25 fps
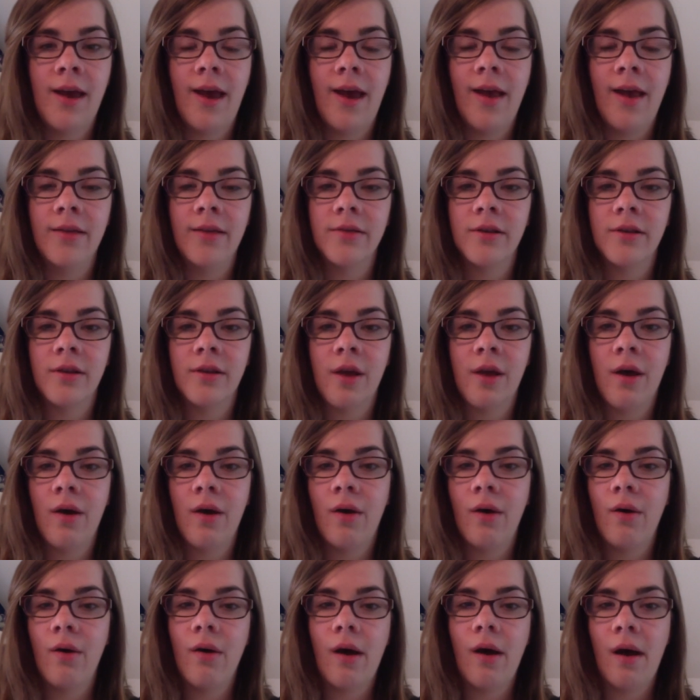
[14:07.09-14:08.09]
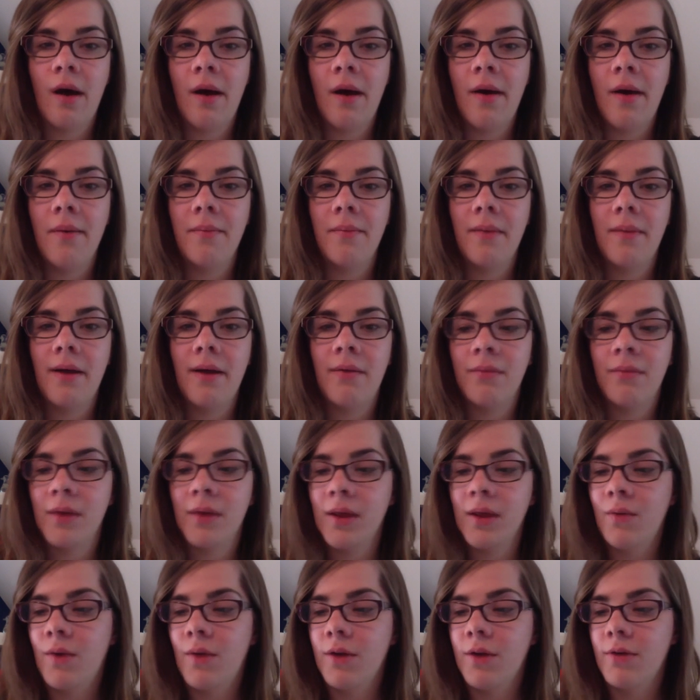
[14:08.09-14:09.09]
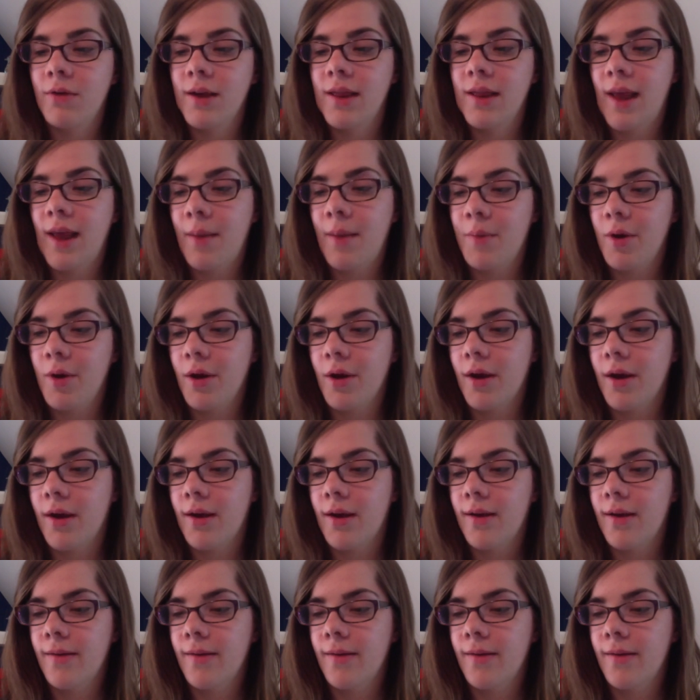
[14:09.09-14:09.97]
and so I really want to read that book,